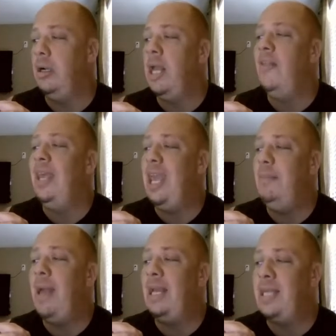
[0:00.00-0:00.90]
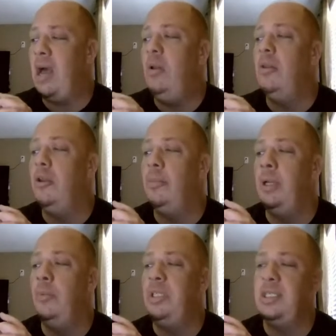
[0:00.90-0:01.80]
Now they came back down a little bit,
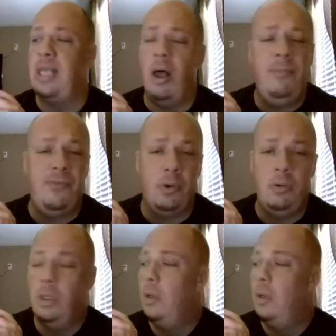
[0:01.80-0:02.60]
which is helpful.